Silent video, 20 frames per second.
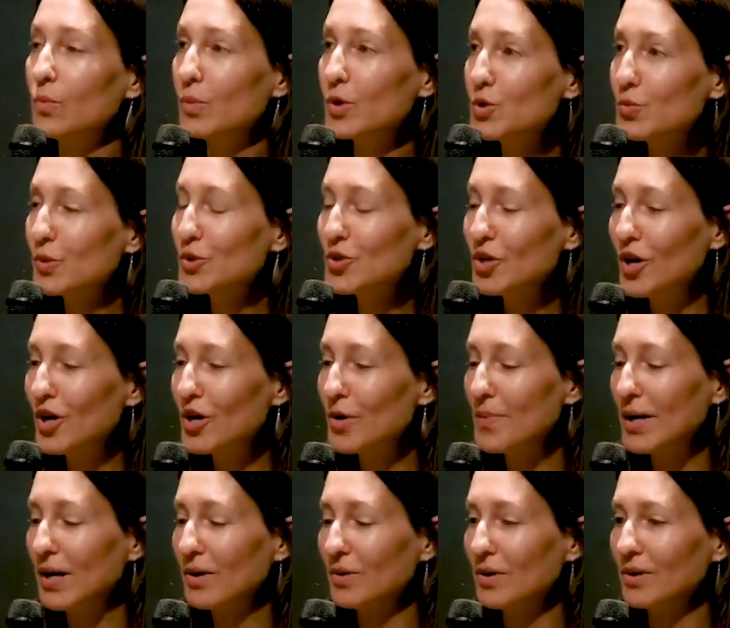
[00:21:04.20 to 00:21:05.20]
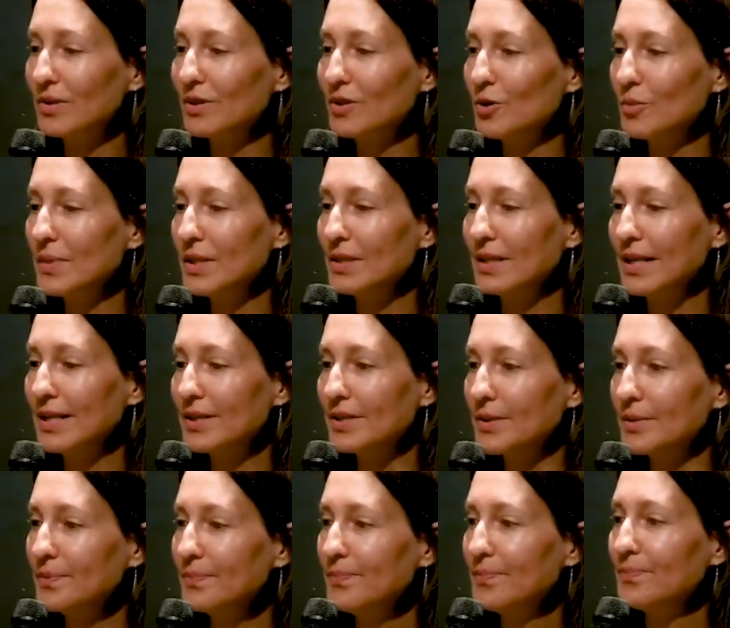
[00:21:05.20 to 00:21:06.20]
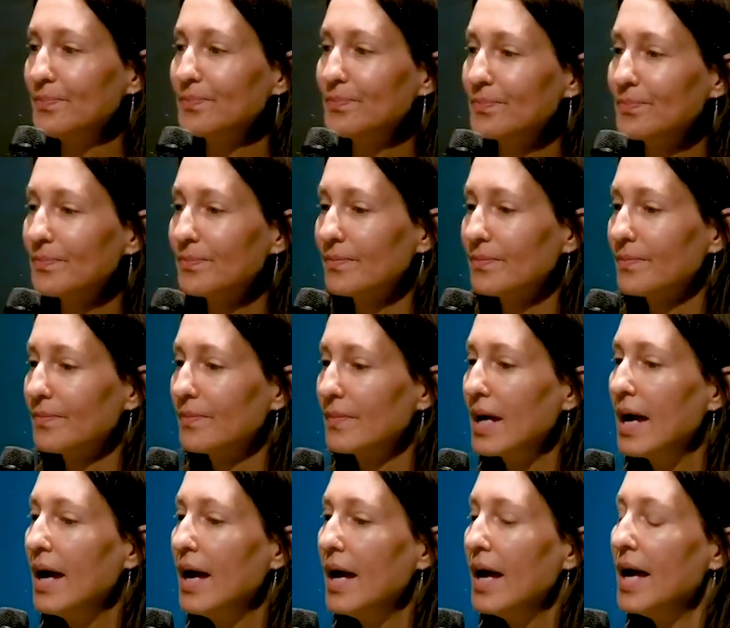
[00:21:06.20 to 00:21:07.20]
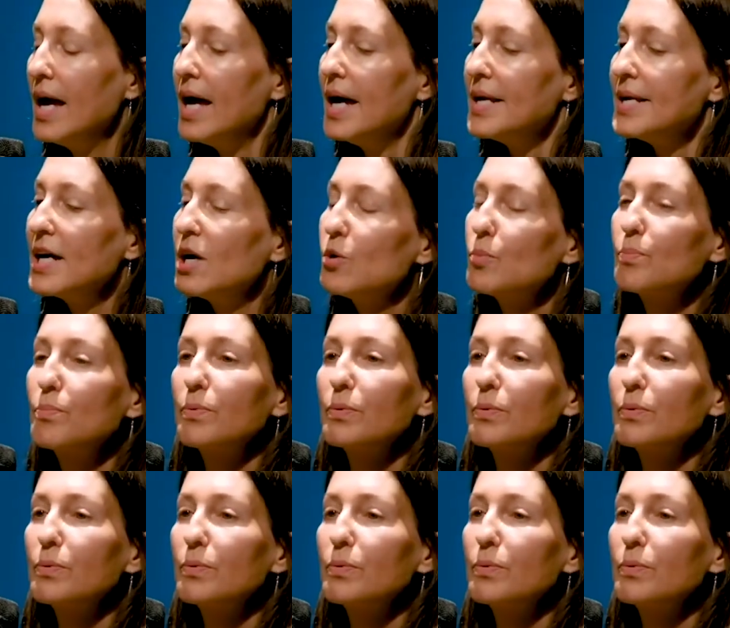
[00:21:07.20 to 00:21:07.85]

which we'll talk about a little bit later. Now,